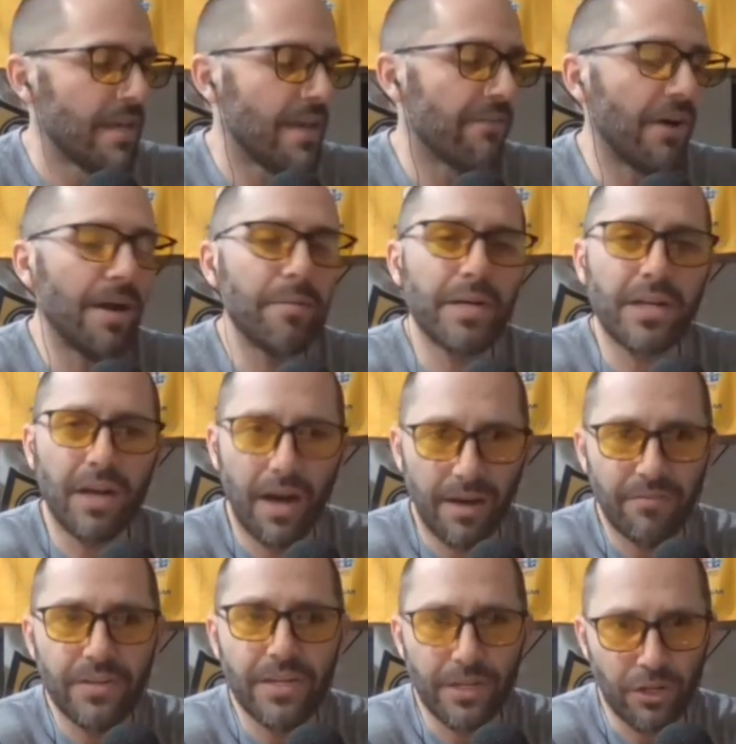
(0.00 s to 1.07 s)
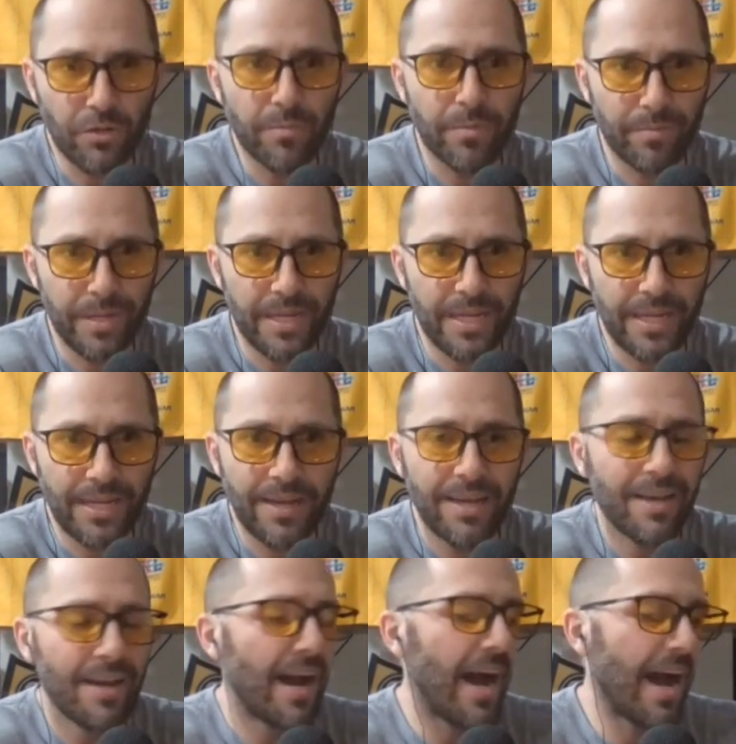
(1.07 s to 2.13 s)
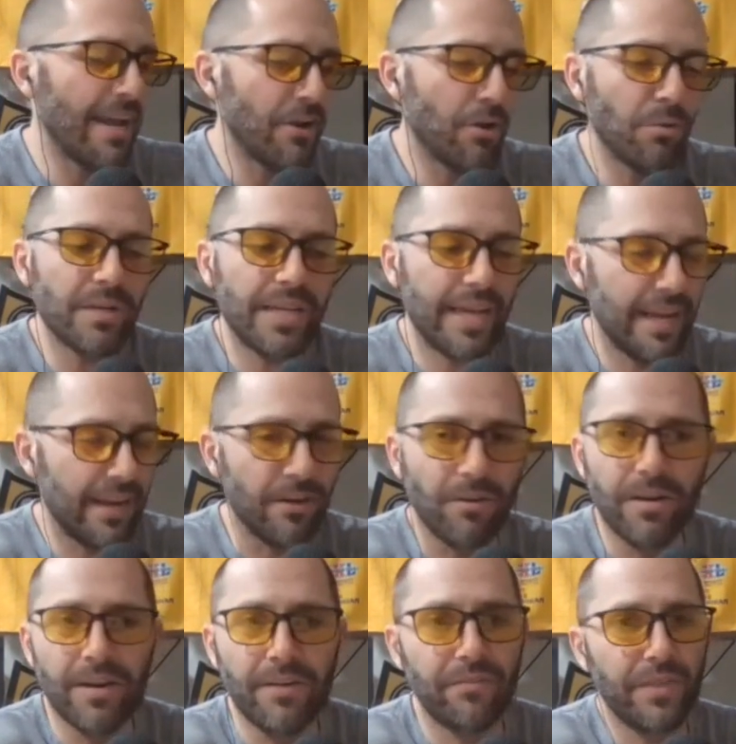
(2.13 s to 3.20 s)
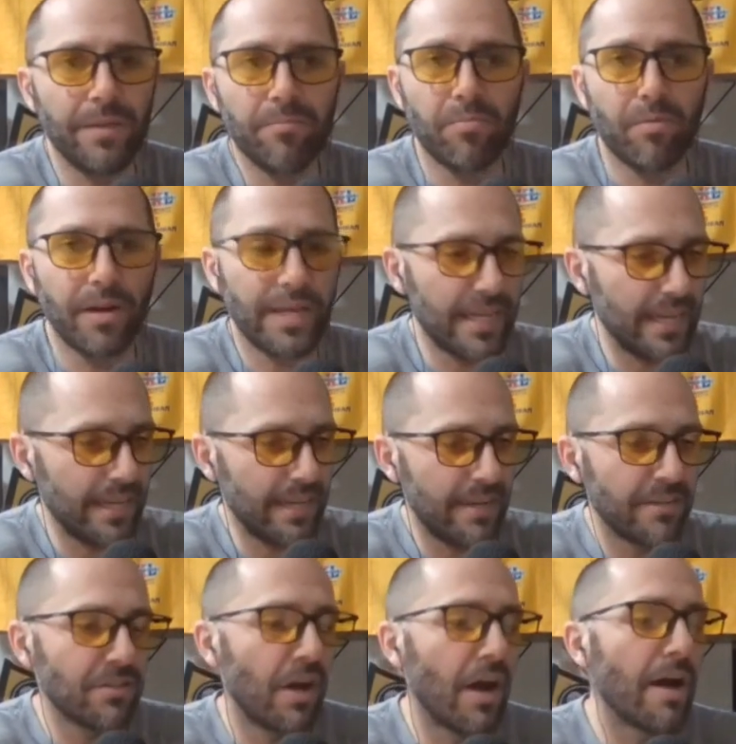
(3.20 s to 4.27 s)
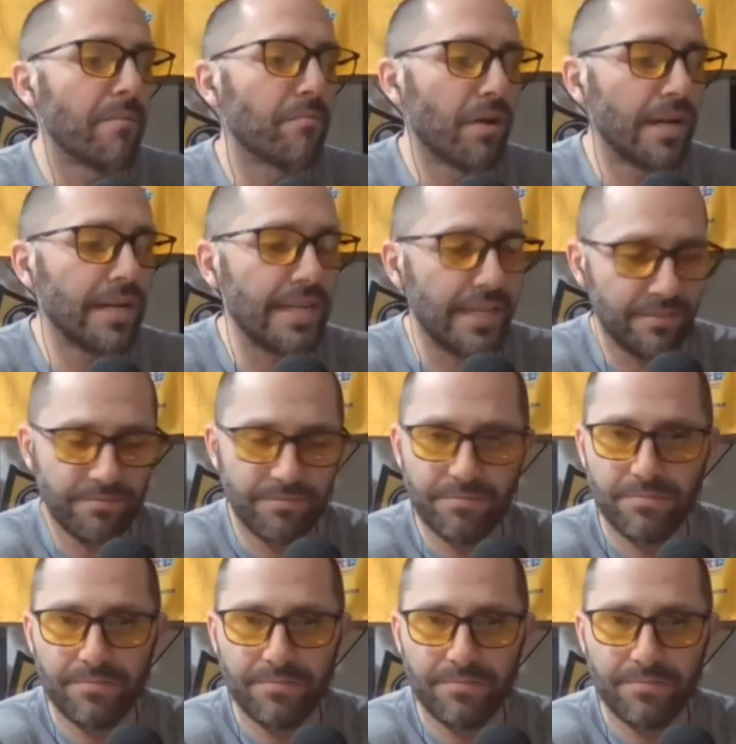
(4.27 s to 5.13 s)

If I'm a confident human being, I don't care if they bring in Tom Brady.